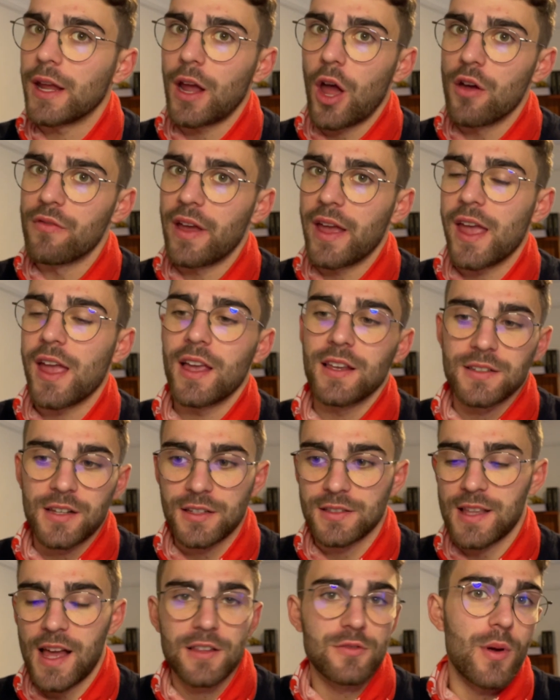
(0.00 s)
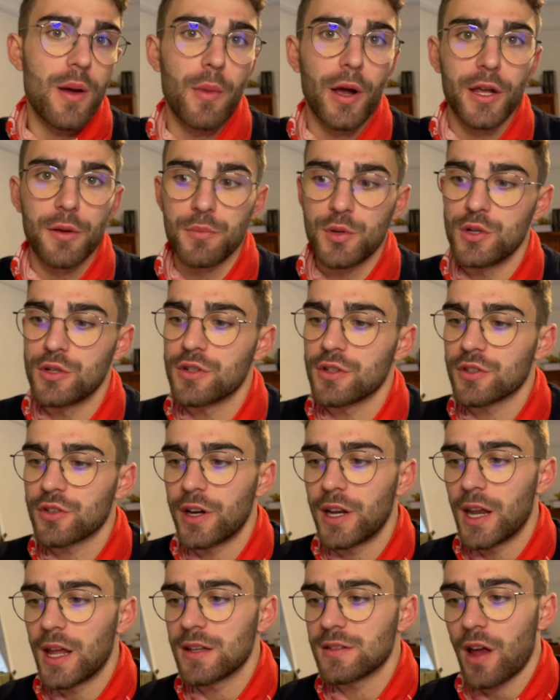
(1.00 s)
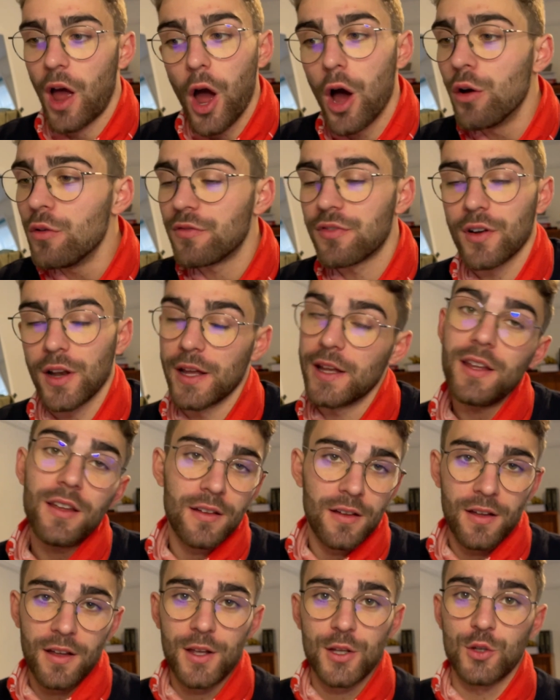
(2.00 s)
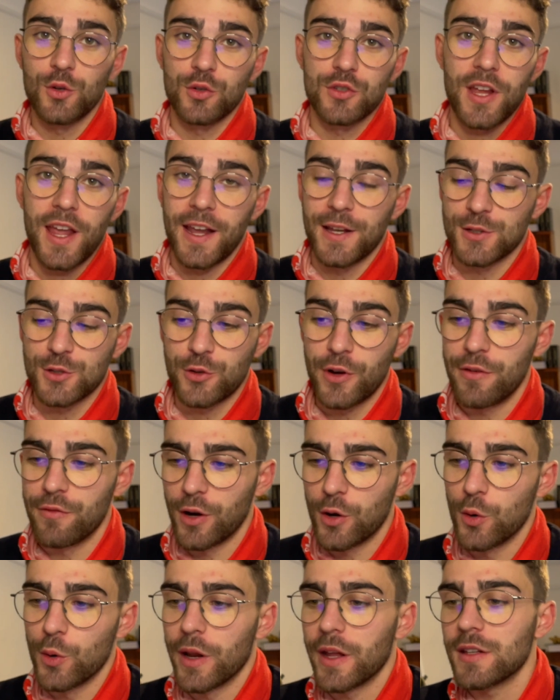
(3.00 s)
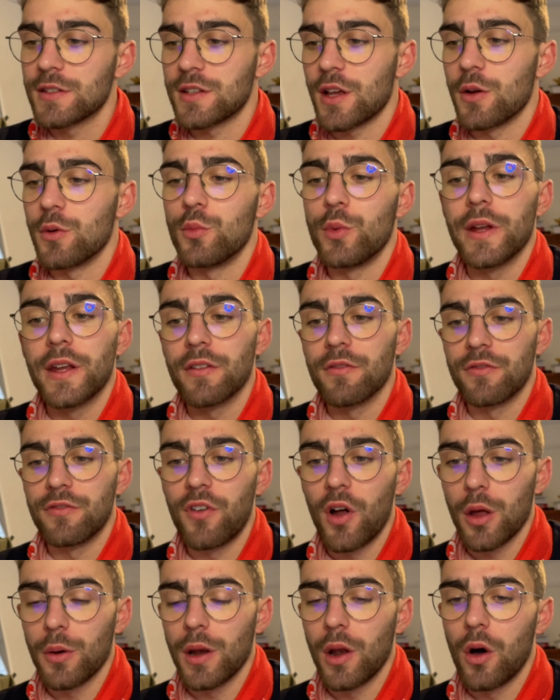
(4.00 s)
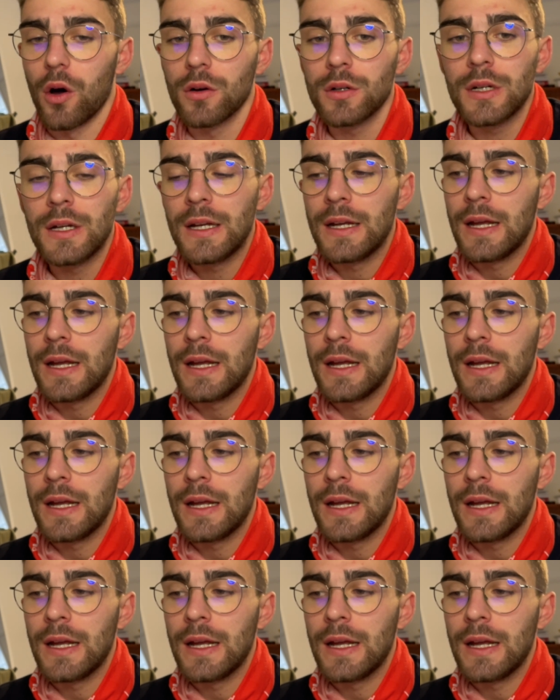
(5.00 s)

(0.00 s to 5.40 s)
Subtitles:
over here is because that's where my computer screen is. Hopefully, you're seeing a screen recording so we can follow along.